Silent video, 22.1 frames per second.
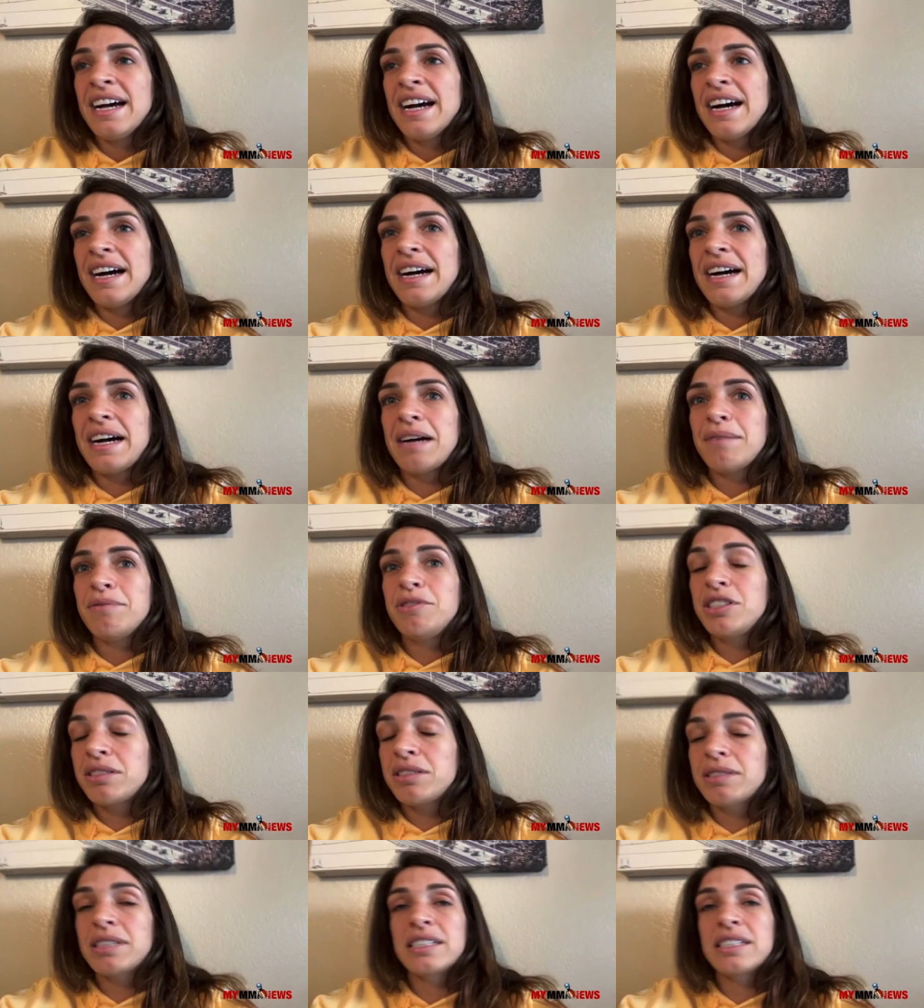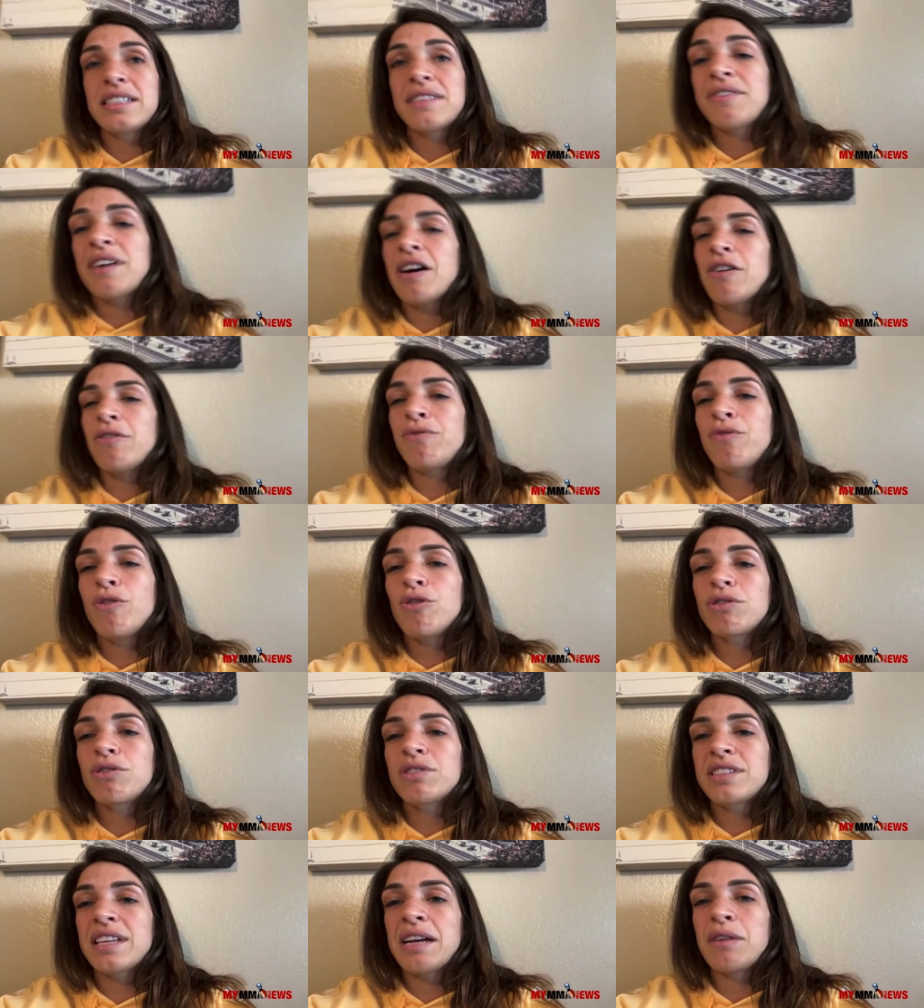um, just because of how
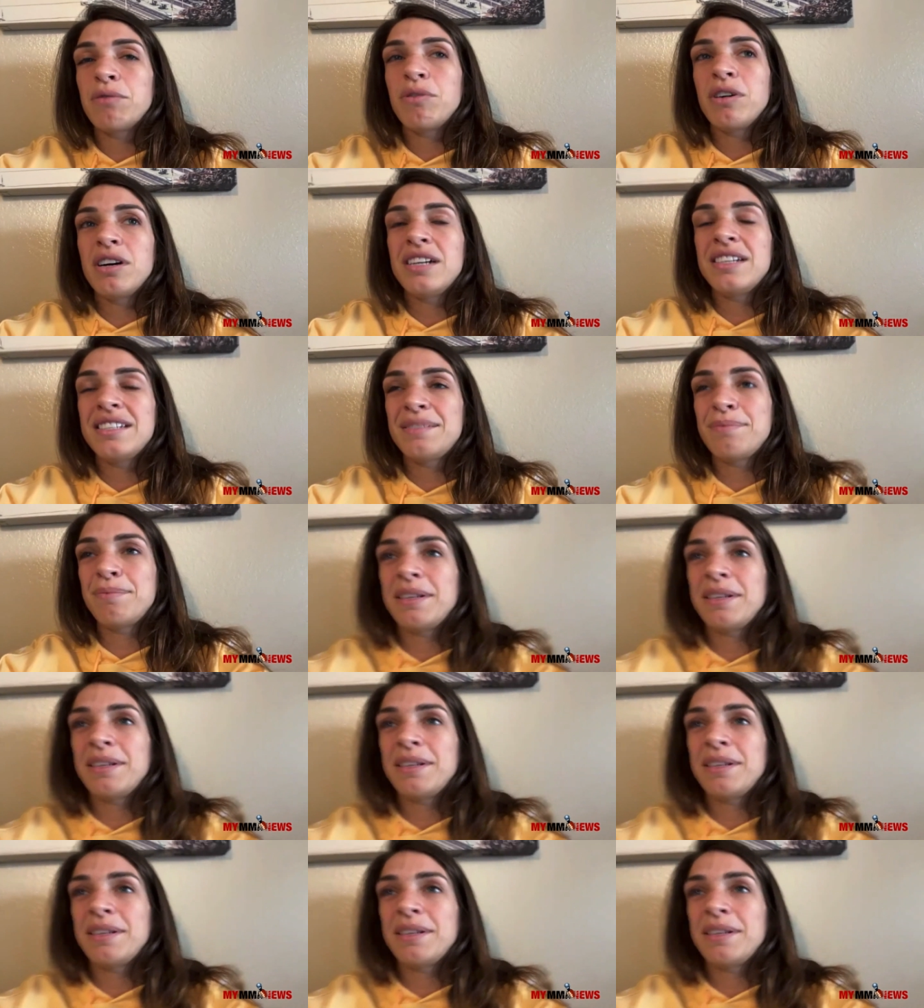focused I was.